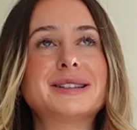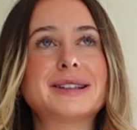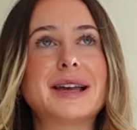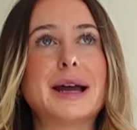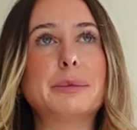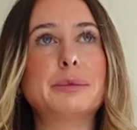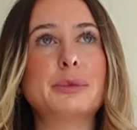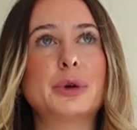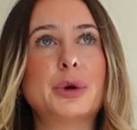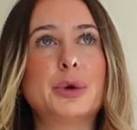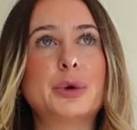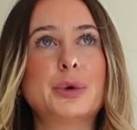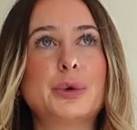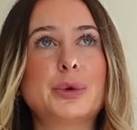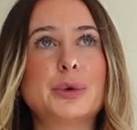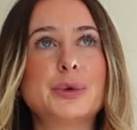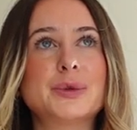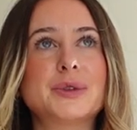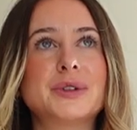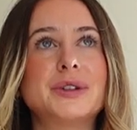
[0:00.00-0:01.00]
Sam
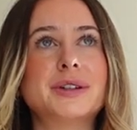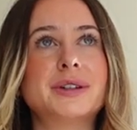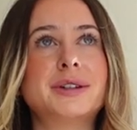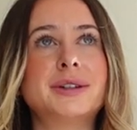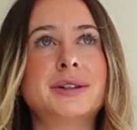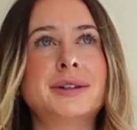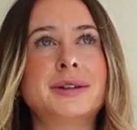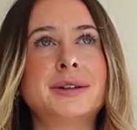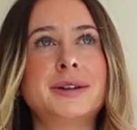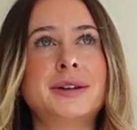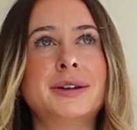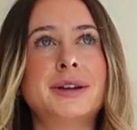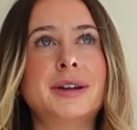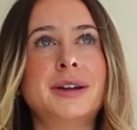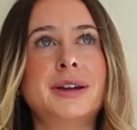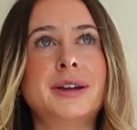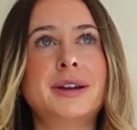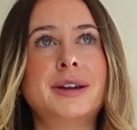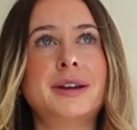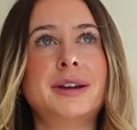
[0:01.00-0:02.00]
calls
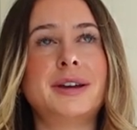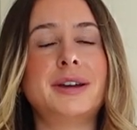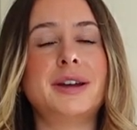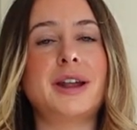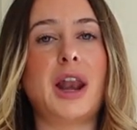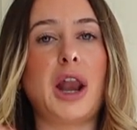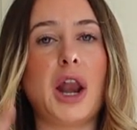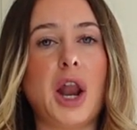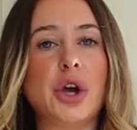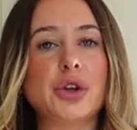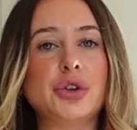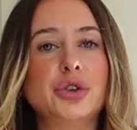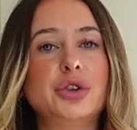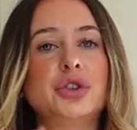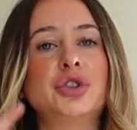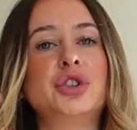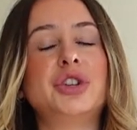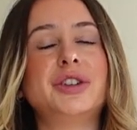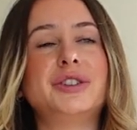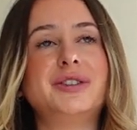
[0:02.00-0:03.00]

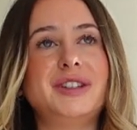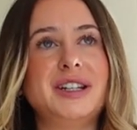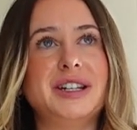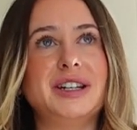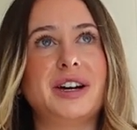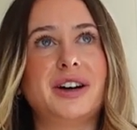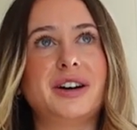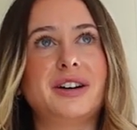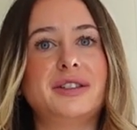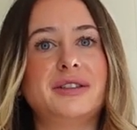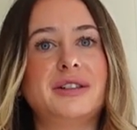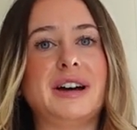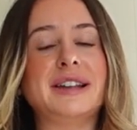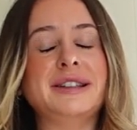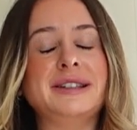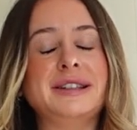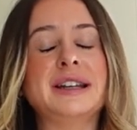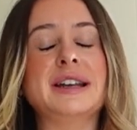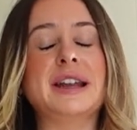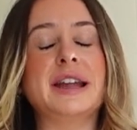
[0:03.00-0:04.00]
lunch dinner
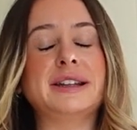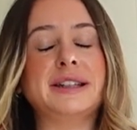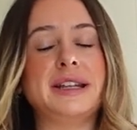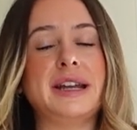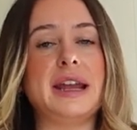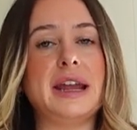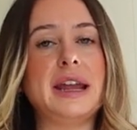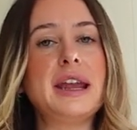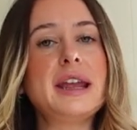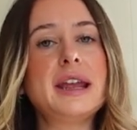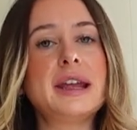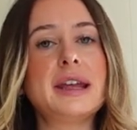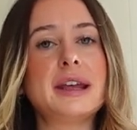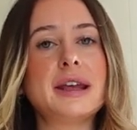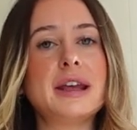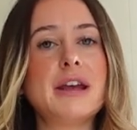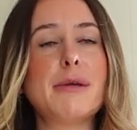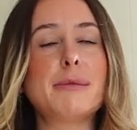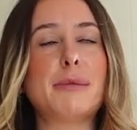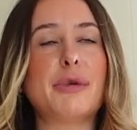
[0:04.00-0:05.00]
and dinner tea.
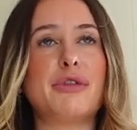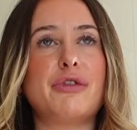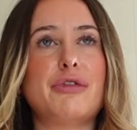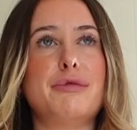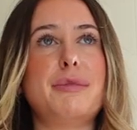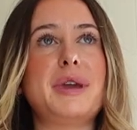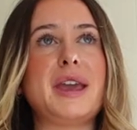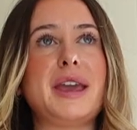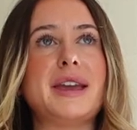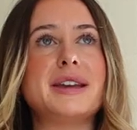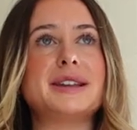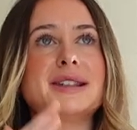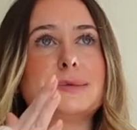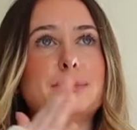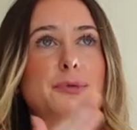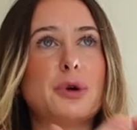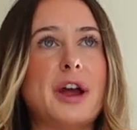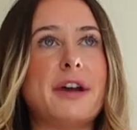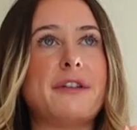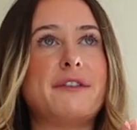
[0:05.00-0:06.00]
But for me, it's
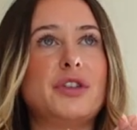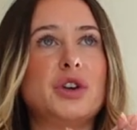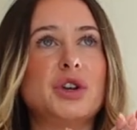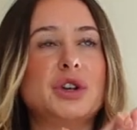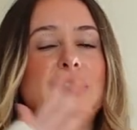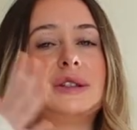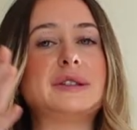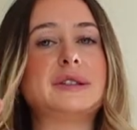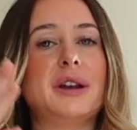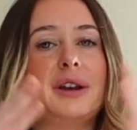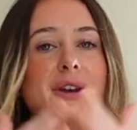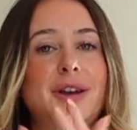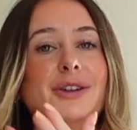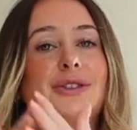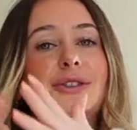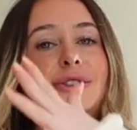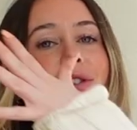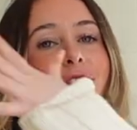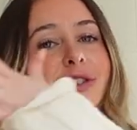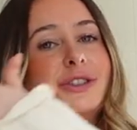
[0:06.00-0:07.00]
breakfast,
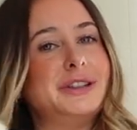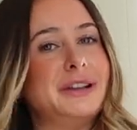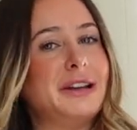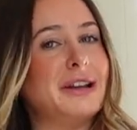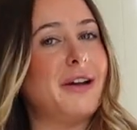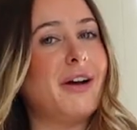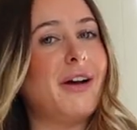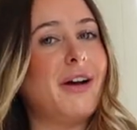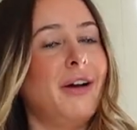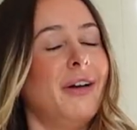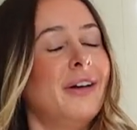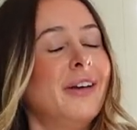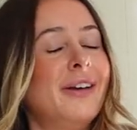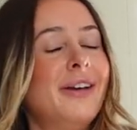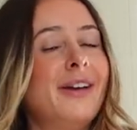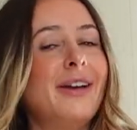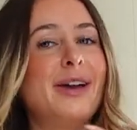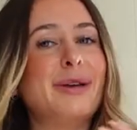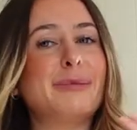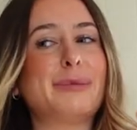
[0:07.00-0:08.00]
lunch, dinner.
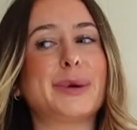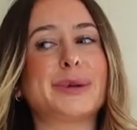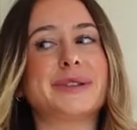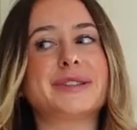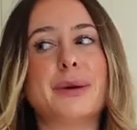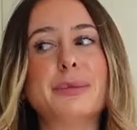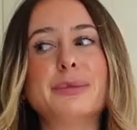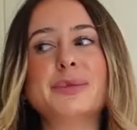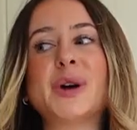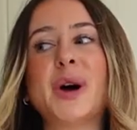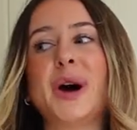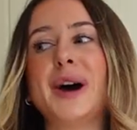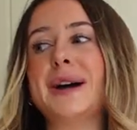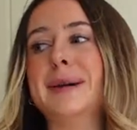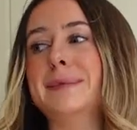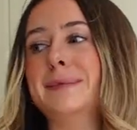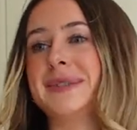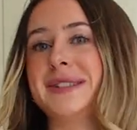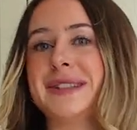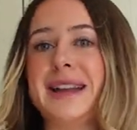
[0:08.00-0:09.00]
But
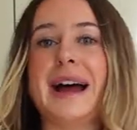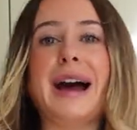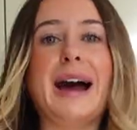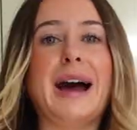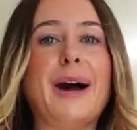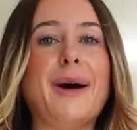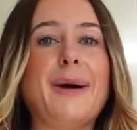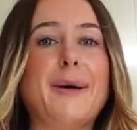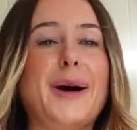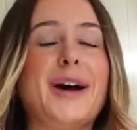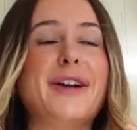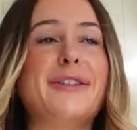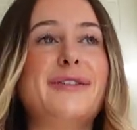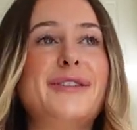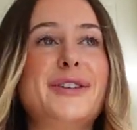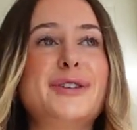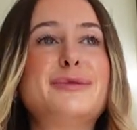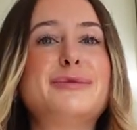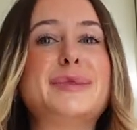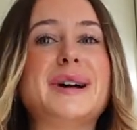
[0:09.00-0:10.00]
sometimes now I
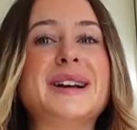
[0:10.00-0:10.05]
feel